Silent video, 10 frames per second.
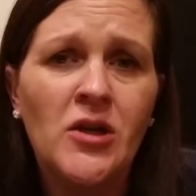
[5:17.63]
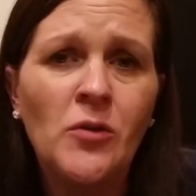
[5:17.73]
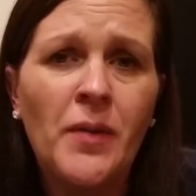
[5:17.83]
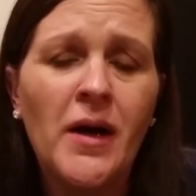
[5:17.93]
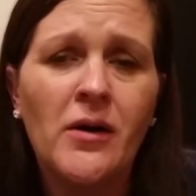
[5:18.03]

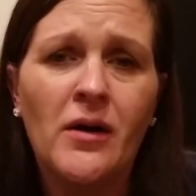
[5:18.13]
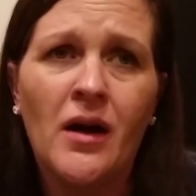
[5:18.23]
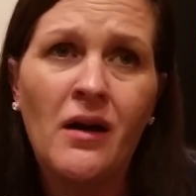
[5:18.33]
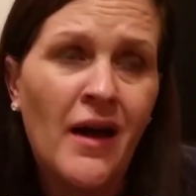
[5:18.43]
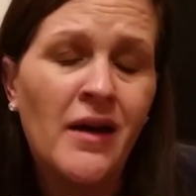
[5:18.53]

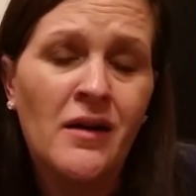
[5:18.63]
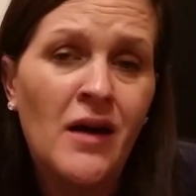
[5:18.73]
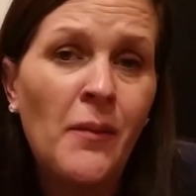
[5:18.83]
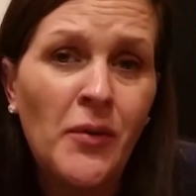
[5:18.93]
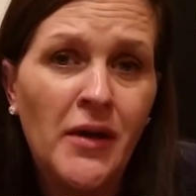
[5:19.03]
couponer a
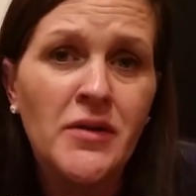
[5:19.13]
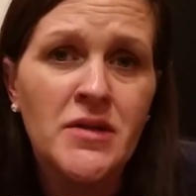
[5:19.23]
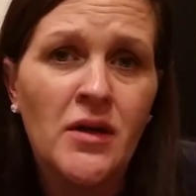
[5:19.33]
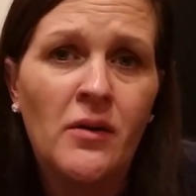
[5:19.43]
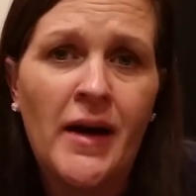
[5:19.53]
couple
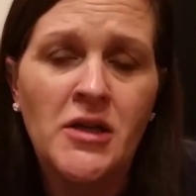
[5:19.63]
years ago,